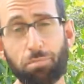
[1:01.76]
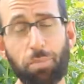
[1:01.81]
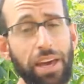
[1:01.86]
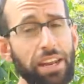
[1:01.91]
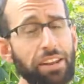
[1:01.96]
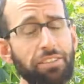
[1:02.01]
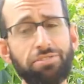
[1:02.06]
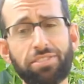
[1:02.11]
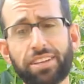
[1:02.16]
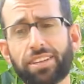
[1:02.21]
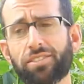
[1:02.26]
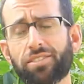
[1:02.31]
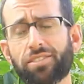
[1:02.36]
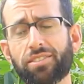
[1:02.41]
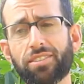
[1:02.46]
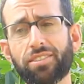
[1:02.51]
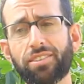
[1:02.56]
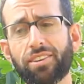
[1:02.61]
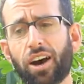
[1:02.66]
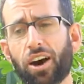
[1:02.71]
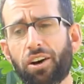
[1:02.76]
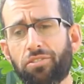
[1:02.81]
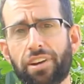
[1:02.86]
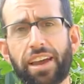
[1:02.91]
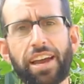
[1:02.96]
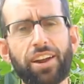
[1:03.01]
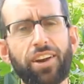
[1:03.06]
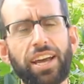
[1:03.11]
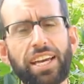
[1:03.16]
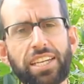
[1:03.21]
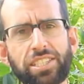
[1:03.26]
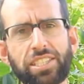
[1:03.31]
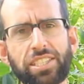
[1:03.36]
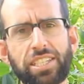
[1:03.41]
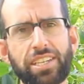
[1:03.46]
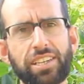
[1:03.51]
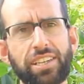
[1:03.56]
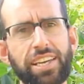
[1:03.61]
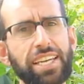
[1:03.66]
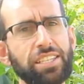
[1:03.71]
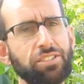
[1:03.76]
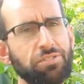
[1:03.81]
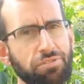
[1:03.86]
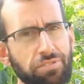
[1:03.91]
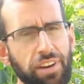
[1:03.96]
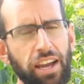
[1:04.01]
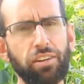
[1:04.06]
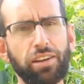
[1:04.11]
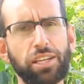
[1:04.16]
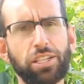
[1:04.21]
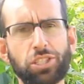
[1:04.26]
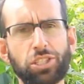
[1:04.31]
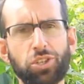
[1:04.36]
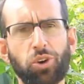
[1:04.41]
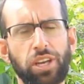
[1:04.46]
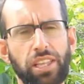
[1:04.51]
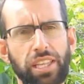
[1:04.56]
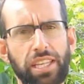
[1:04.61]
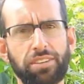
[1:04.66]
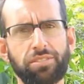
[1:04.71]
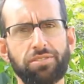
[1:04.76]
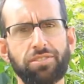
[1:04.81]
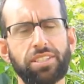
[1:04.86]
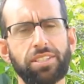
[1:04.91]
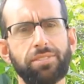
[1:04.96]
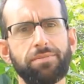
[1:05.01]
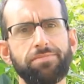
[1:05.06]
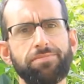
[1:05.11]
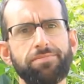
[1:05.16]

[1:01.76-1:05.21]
benefit of aeration is very short-lived.